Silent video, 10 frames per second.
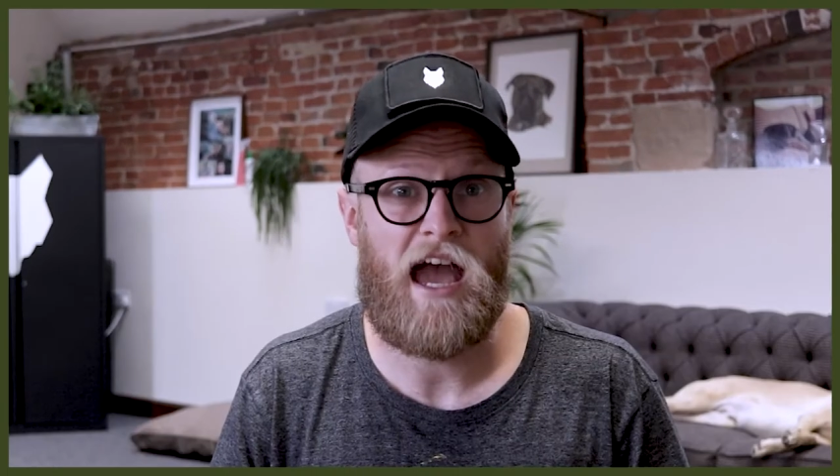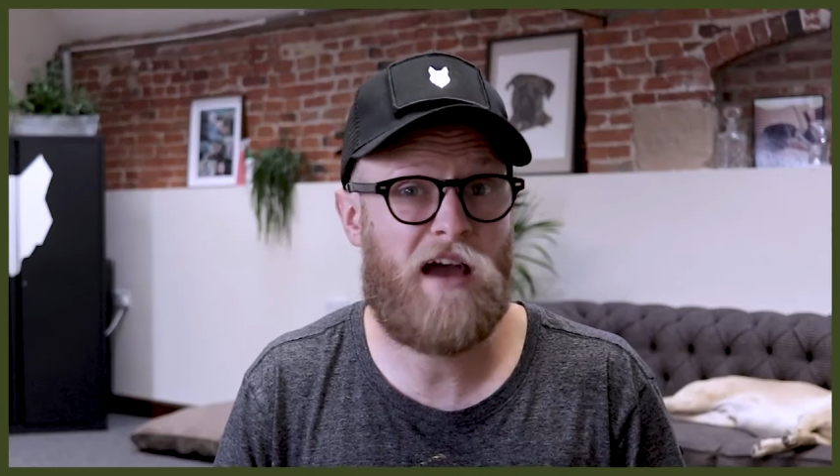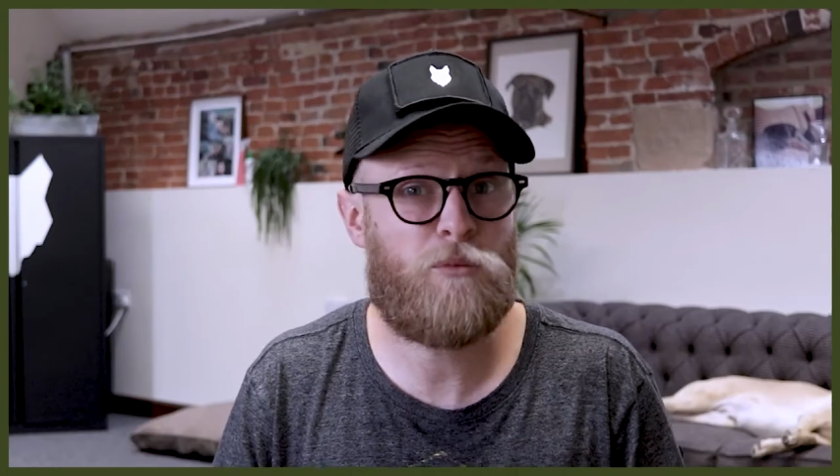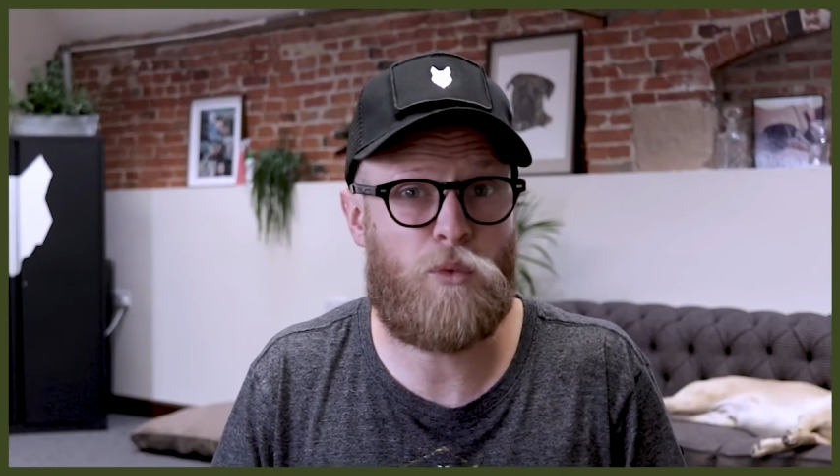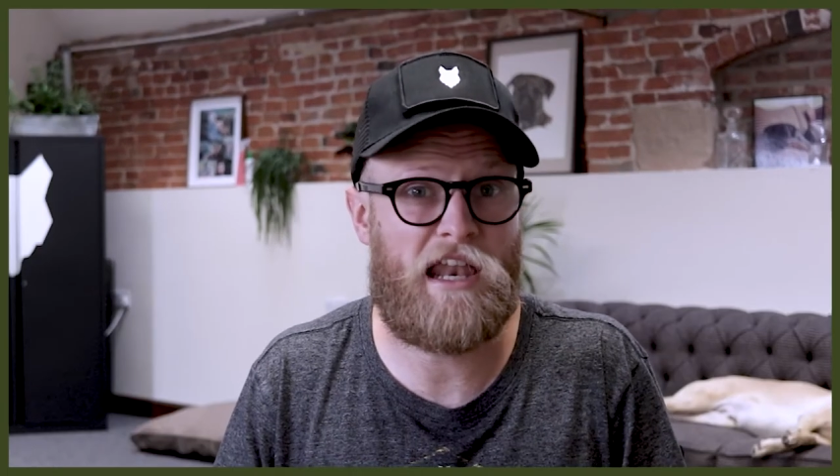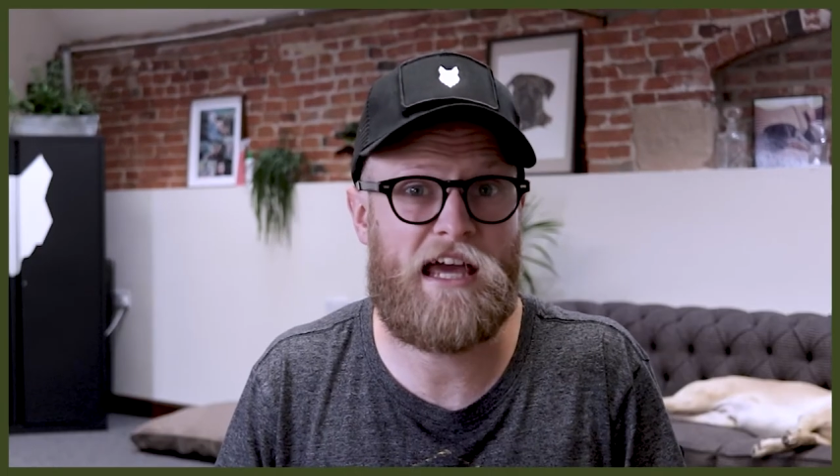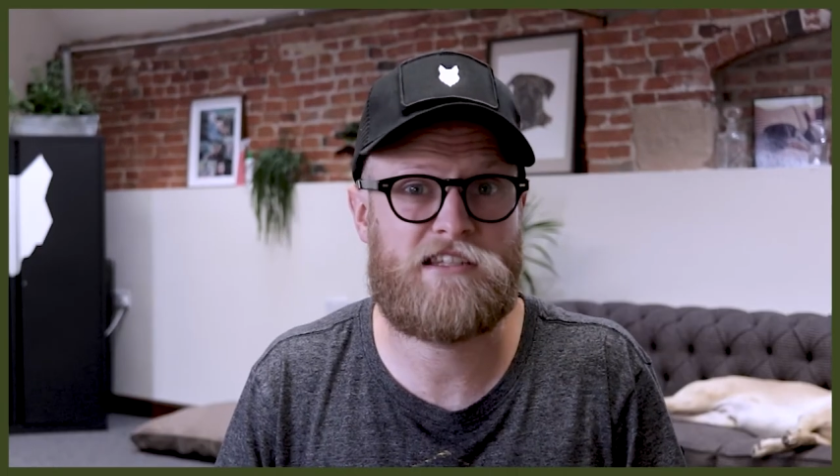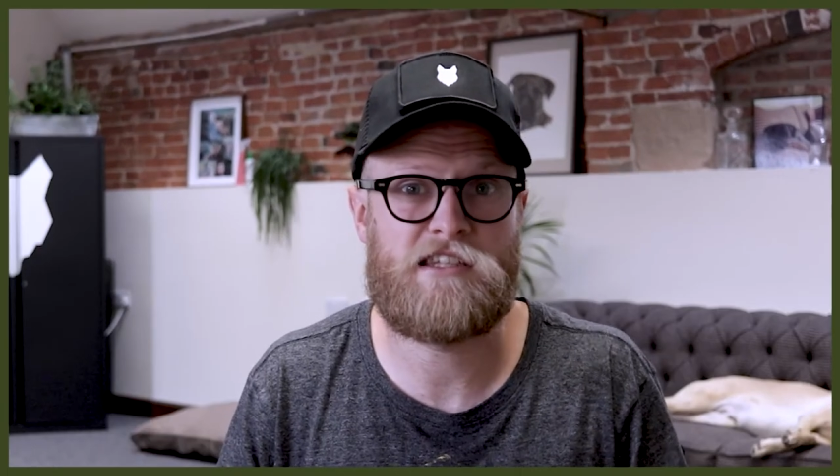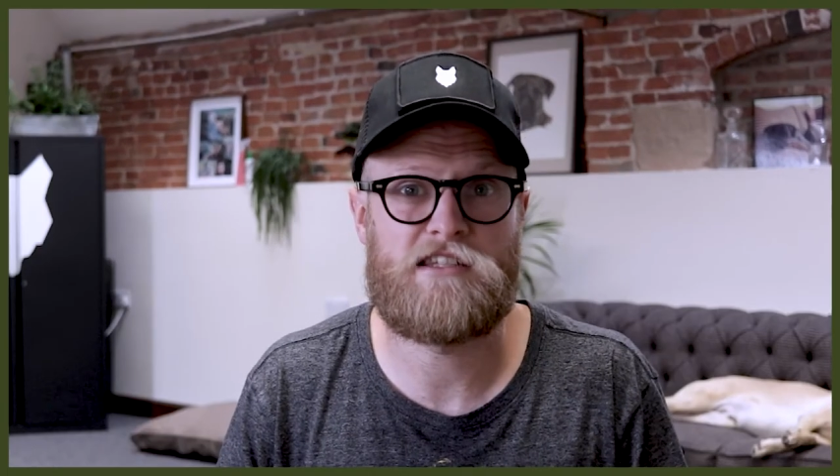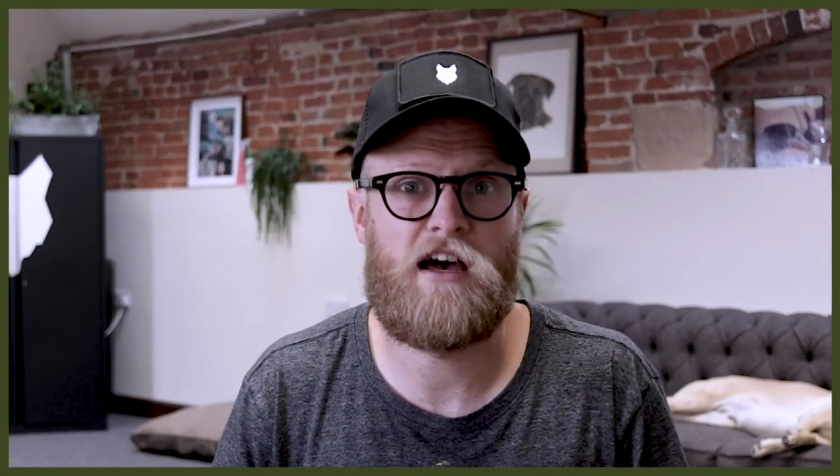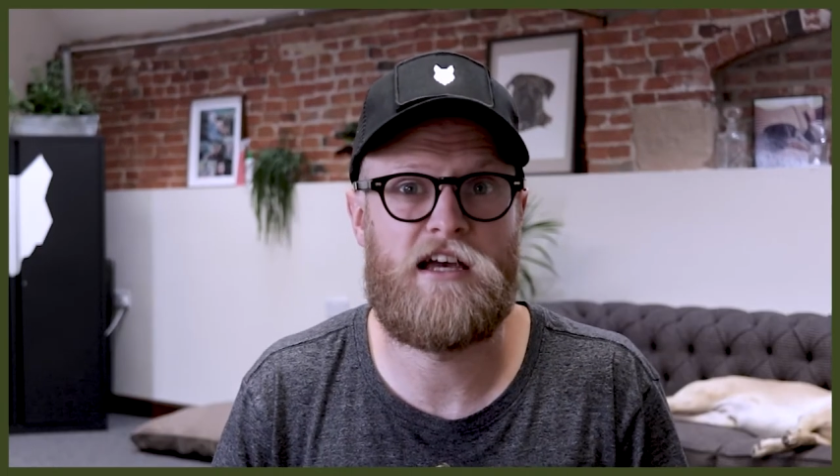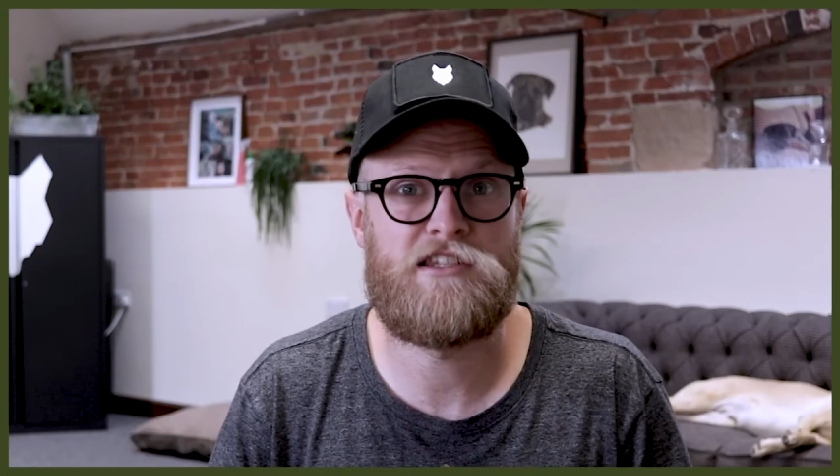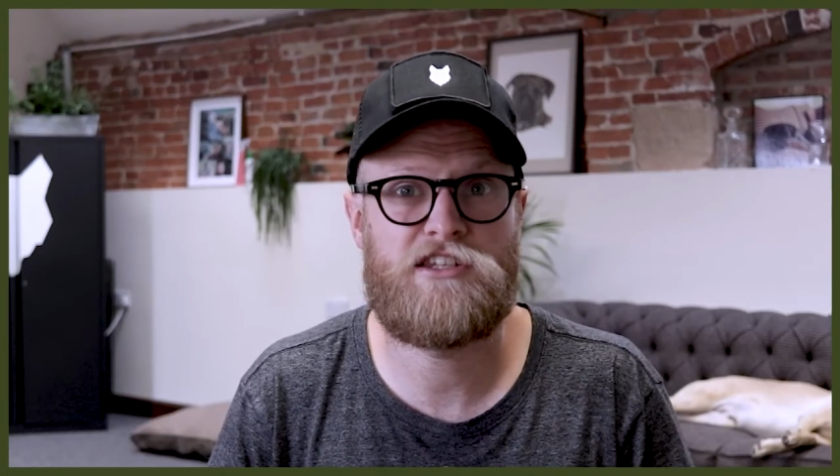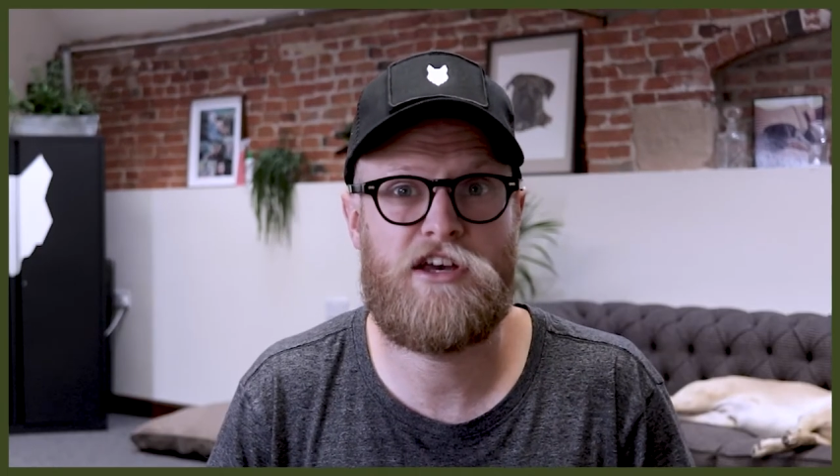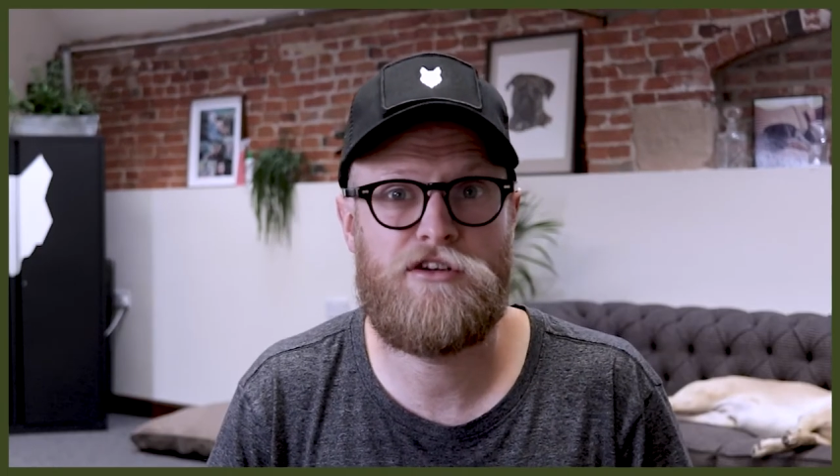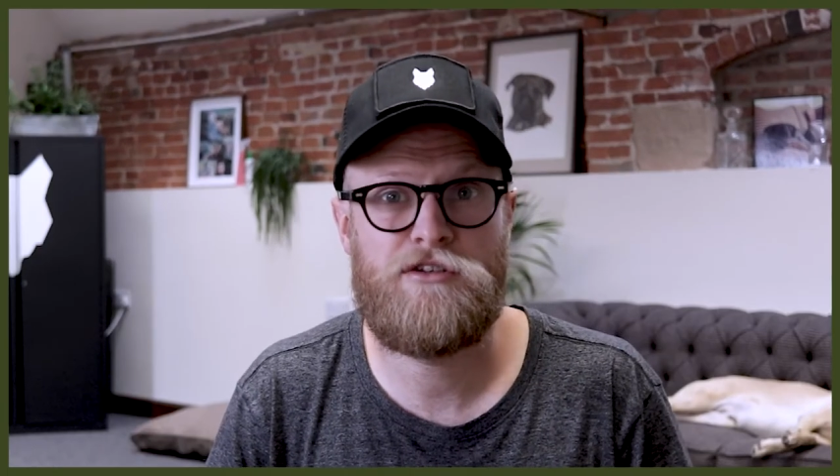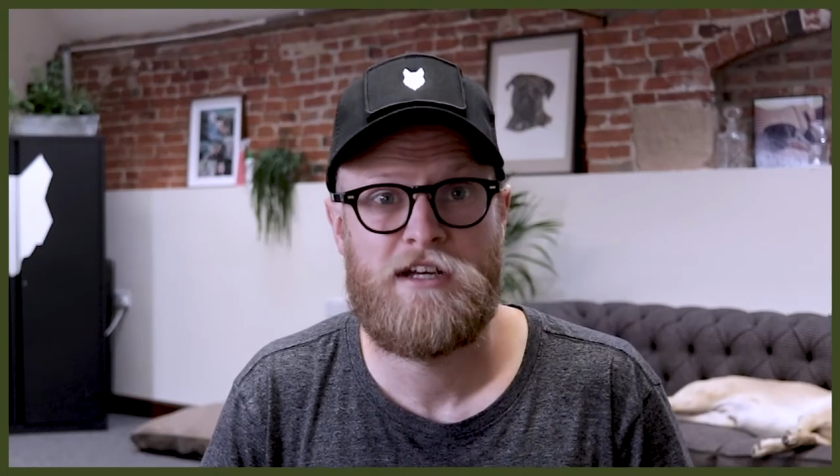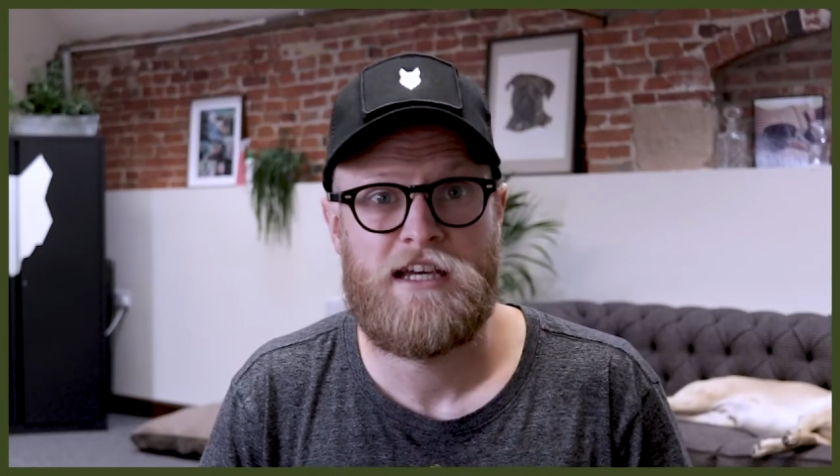and well exercised, so